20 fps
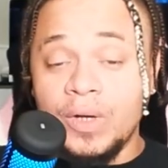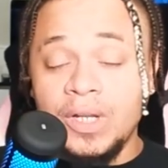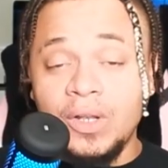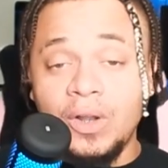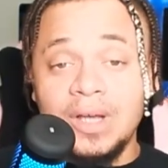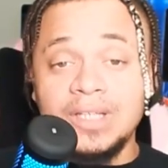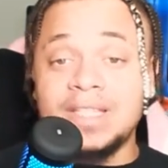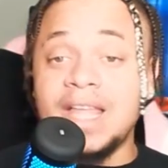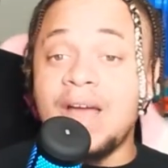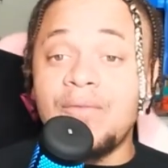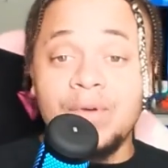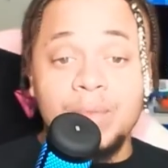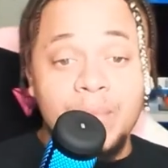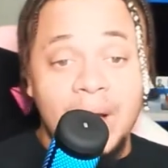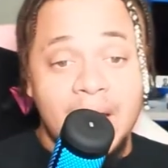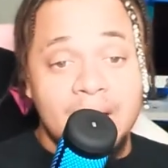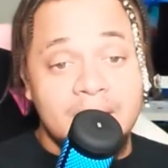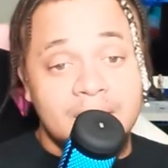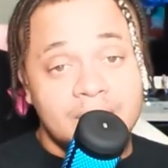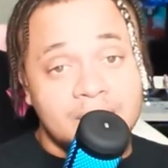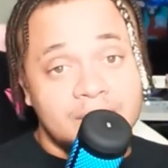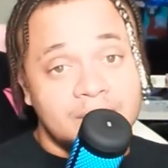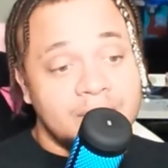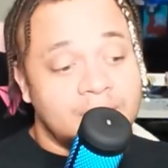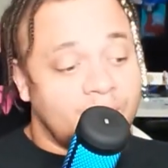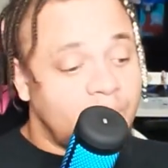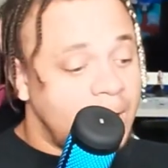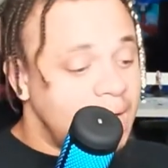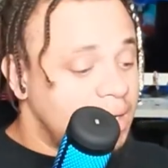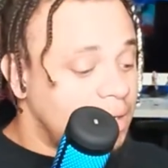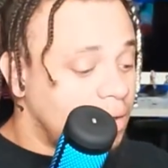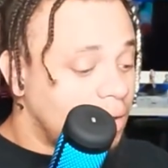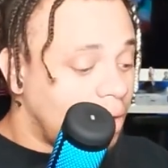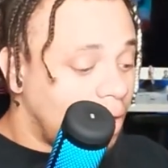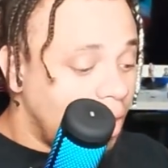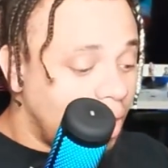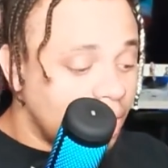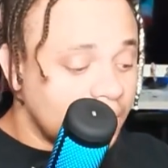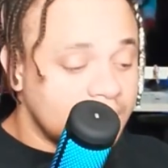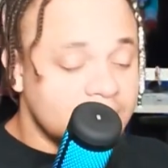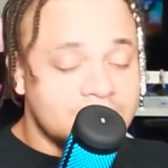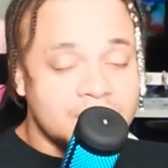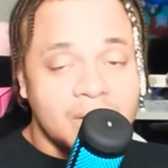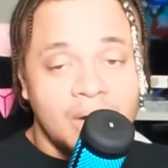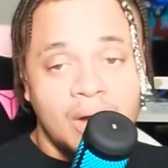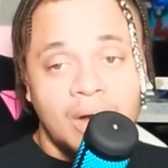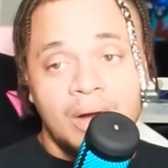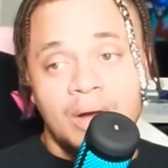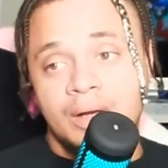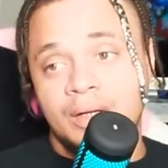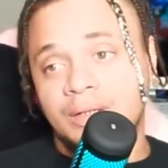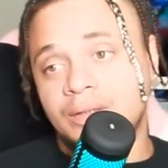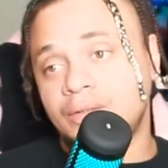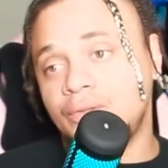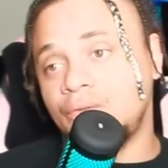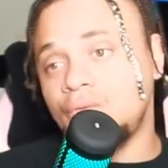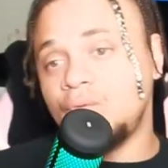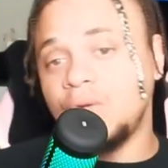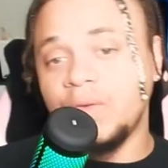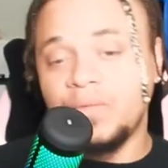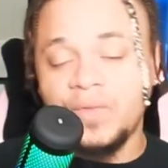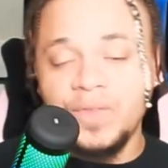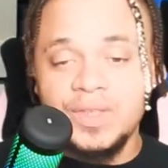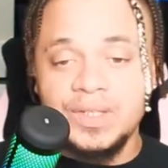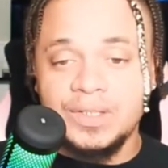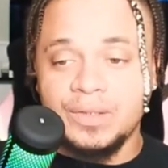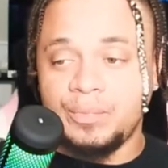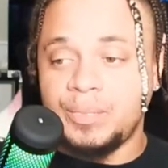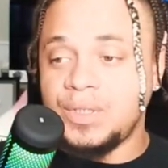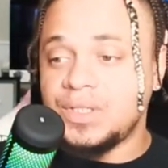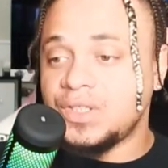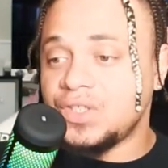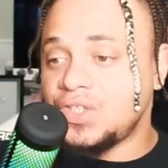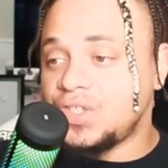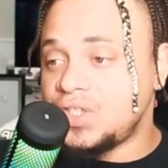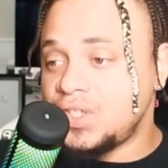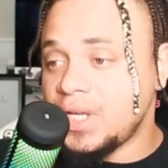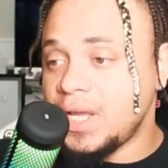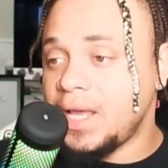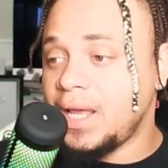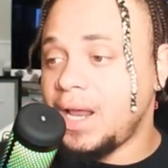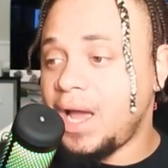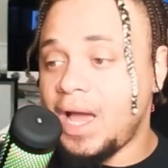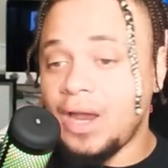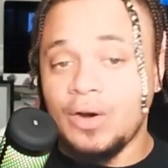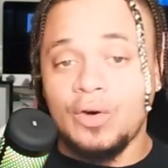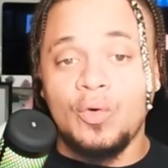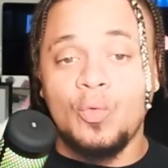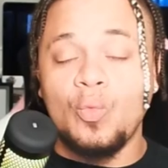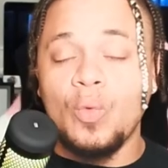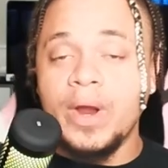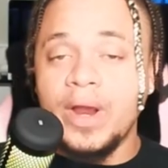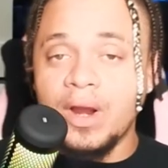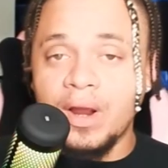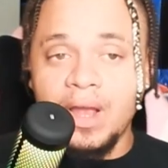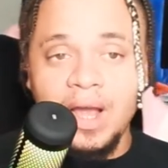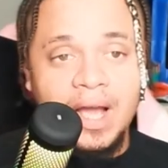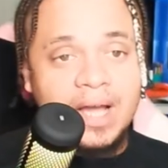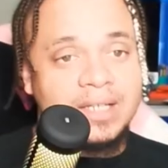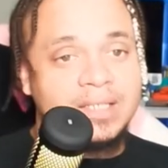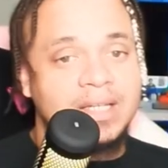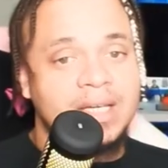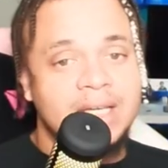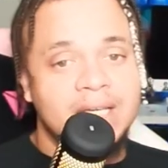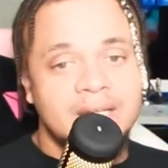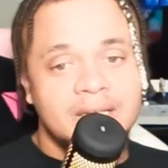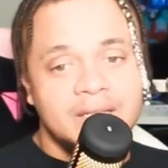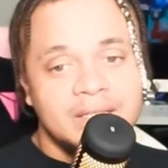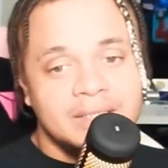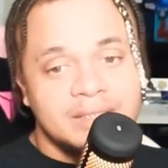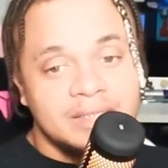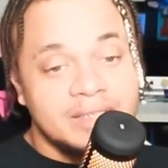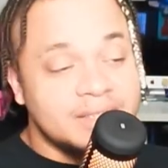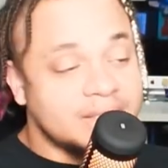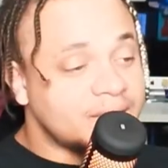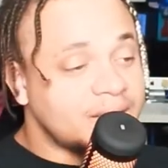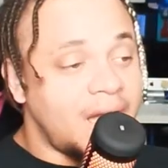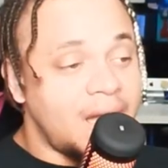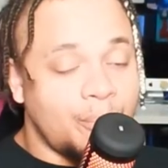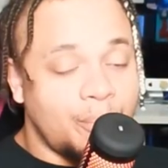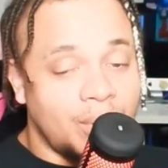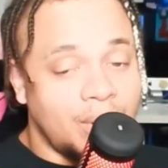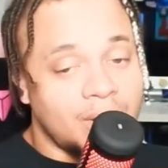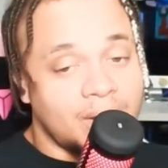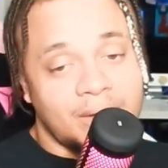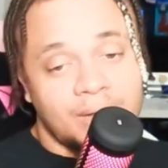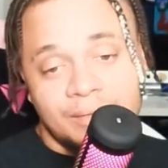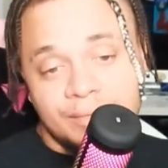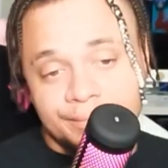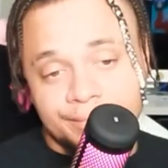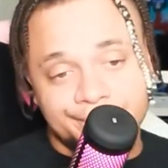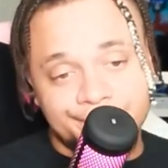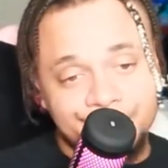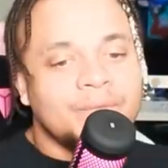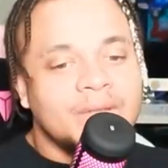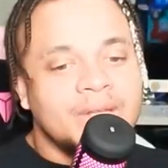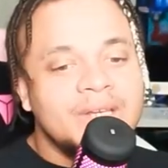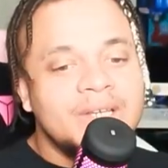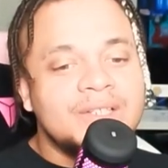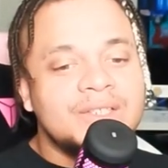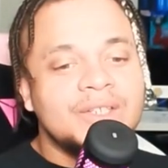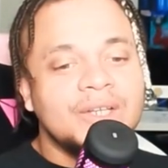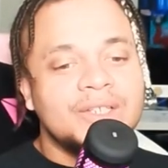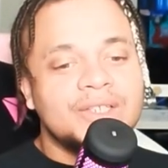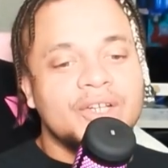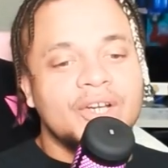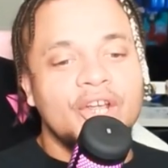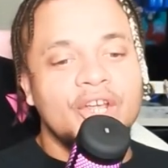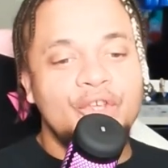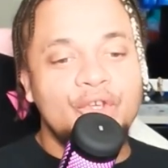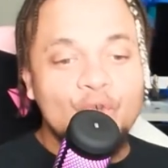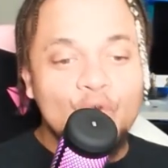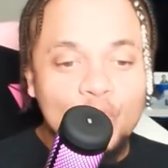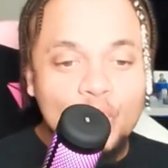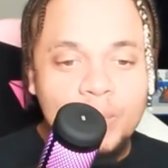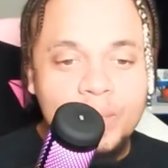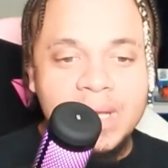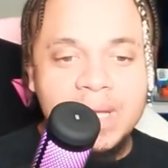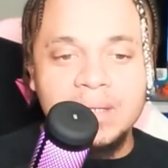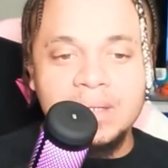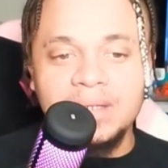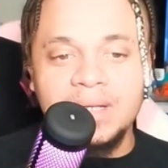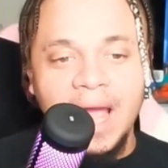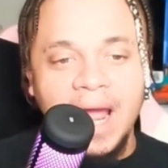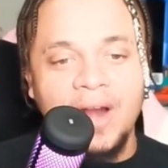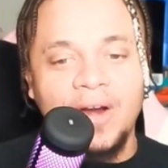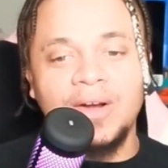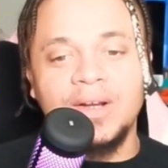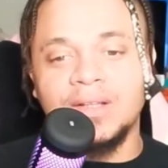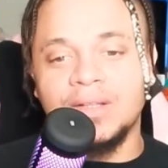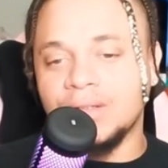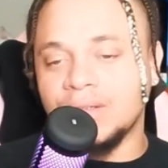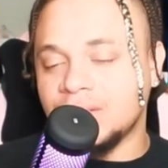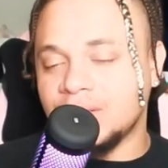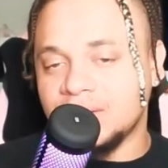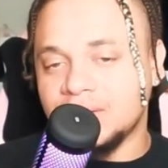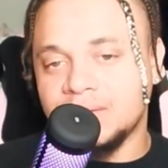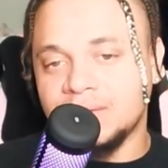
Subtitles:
He lost everybody. Banner the Hawk is gone. Griffith is a piece of shit. I don't know where Casca is. He just got Puck. He's such a human character.